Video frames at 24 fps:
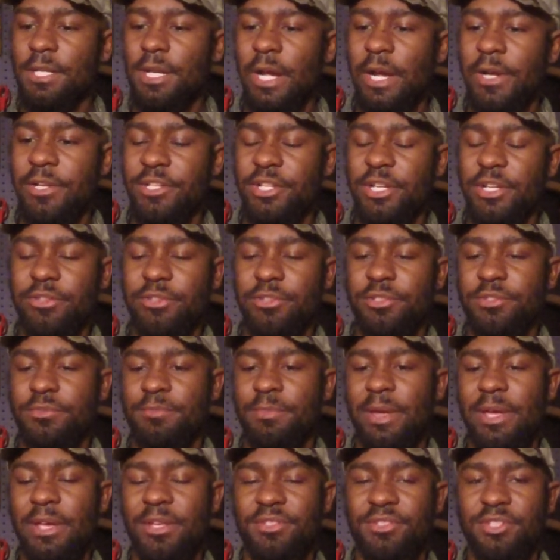I just got this
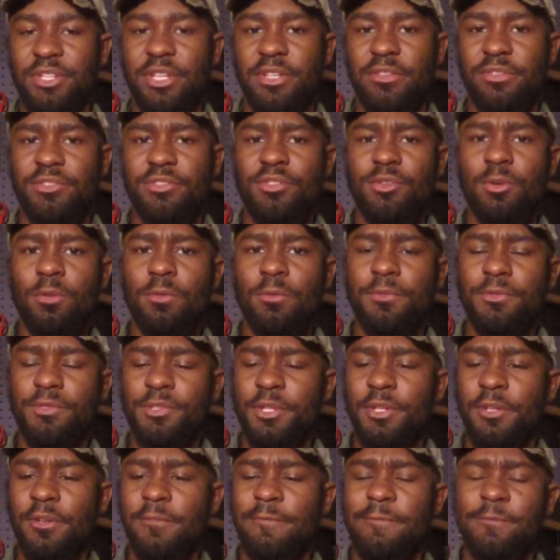magazine. This holds
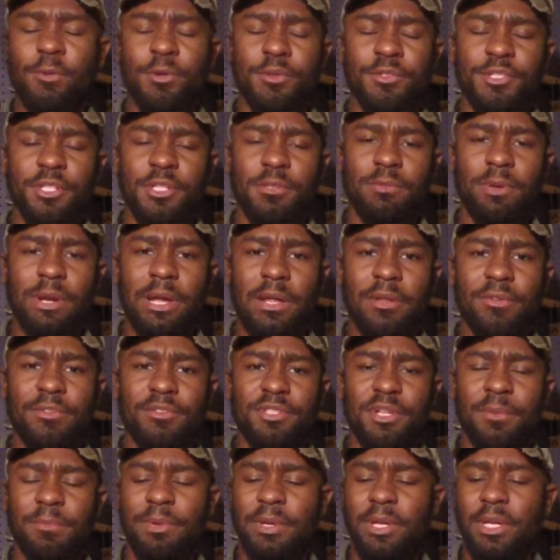uh, 14
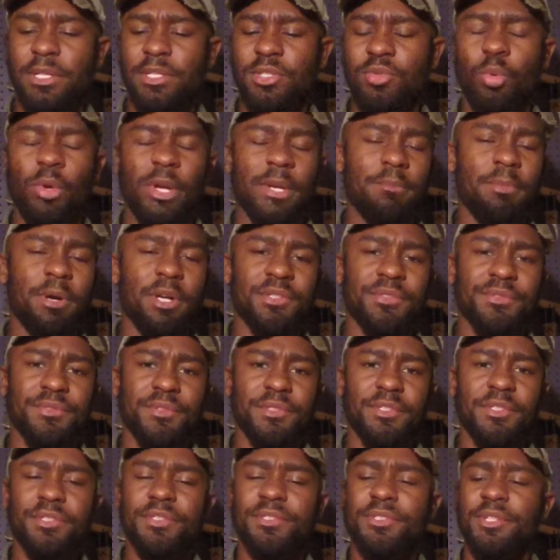rounds. I paid 20 bucks for
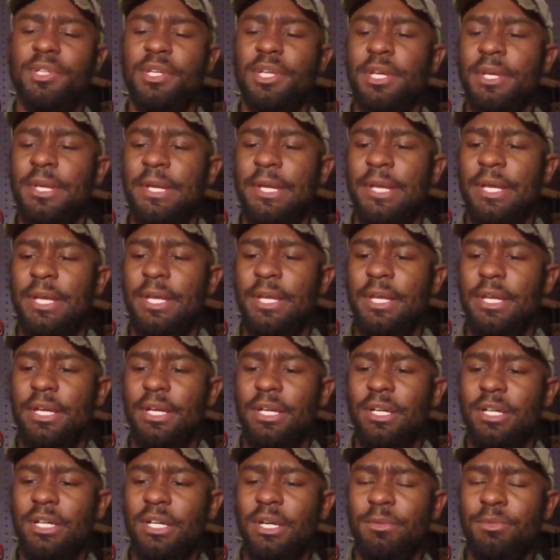this.
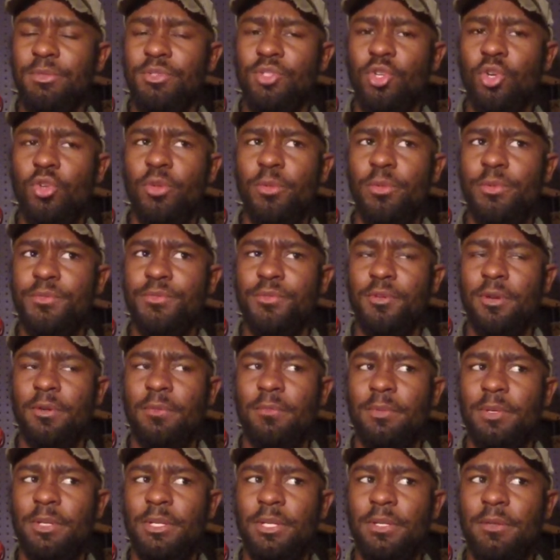Uh, I was told it was
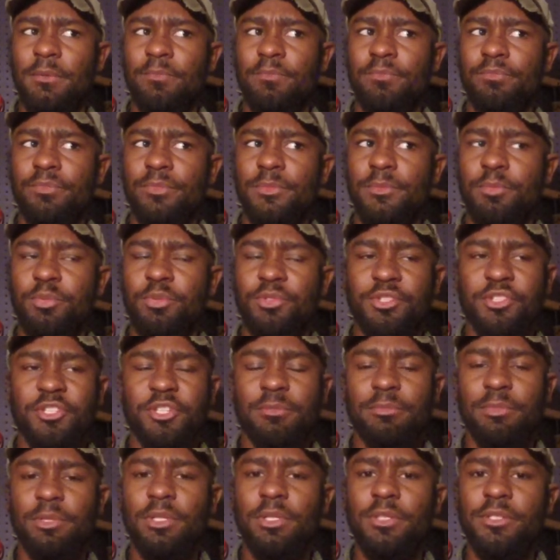from uh,
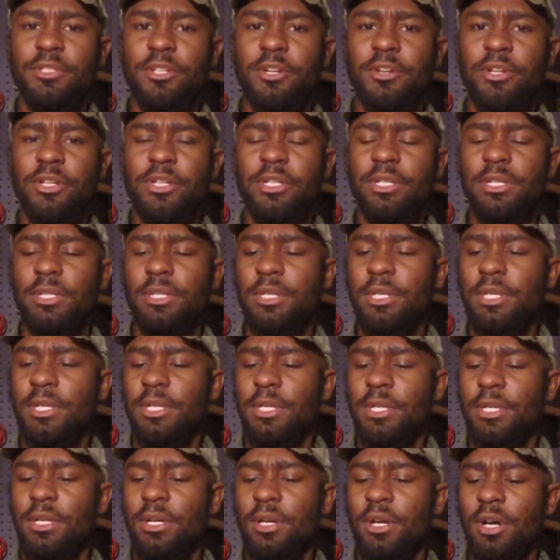Brazilian military.
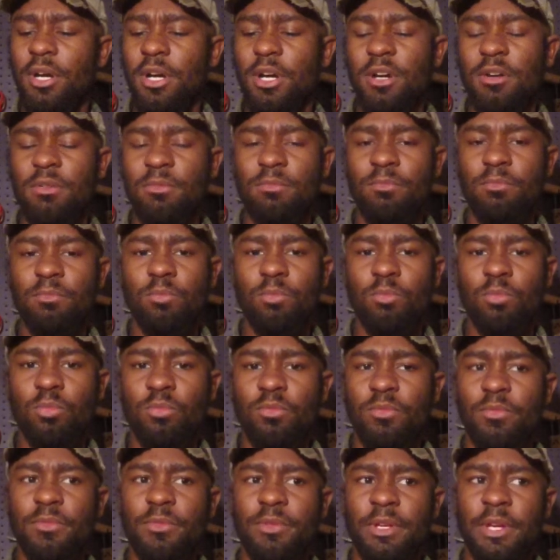Um,
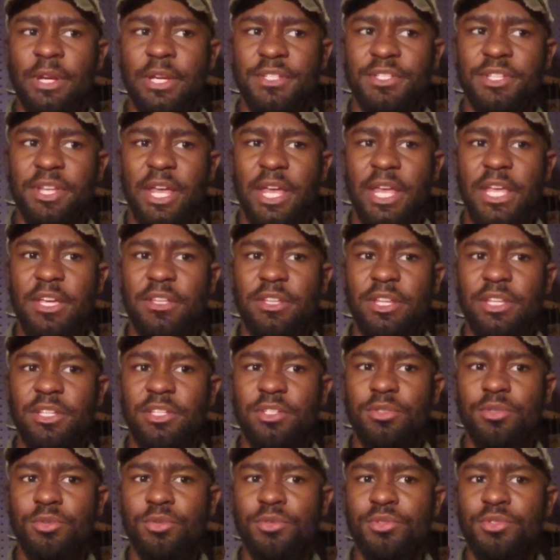I guess the hanger they
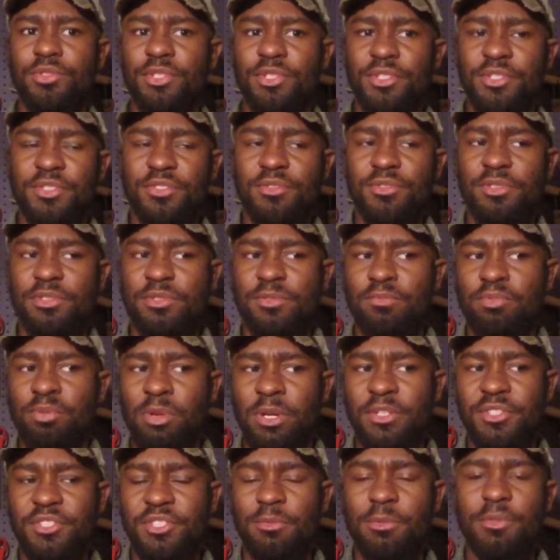use is
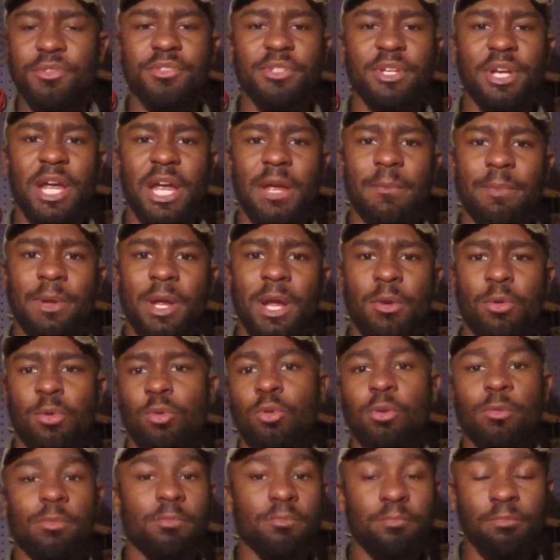probably similar to the high power,
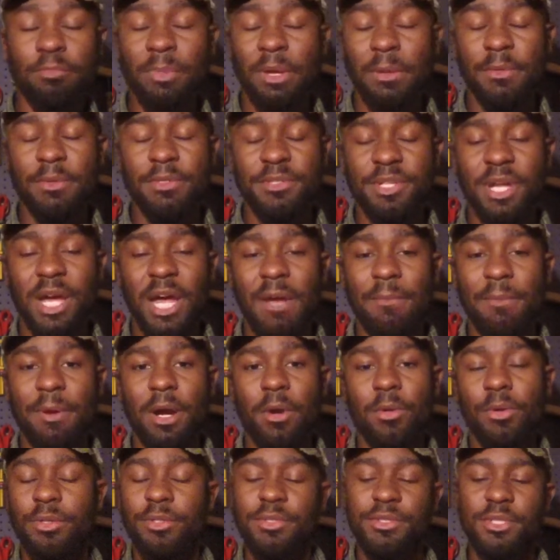or maybe it's the high
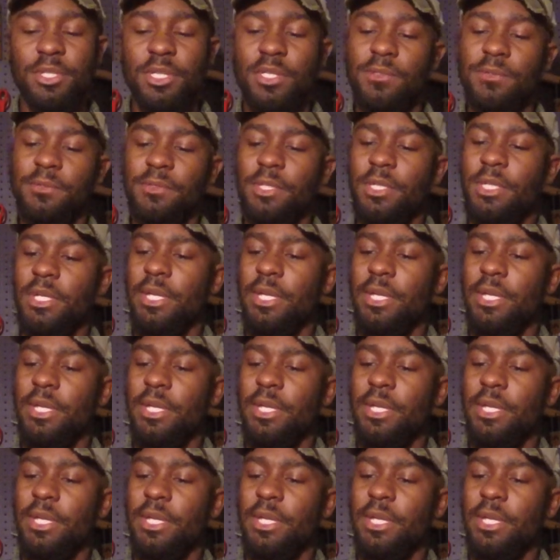power itself.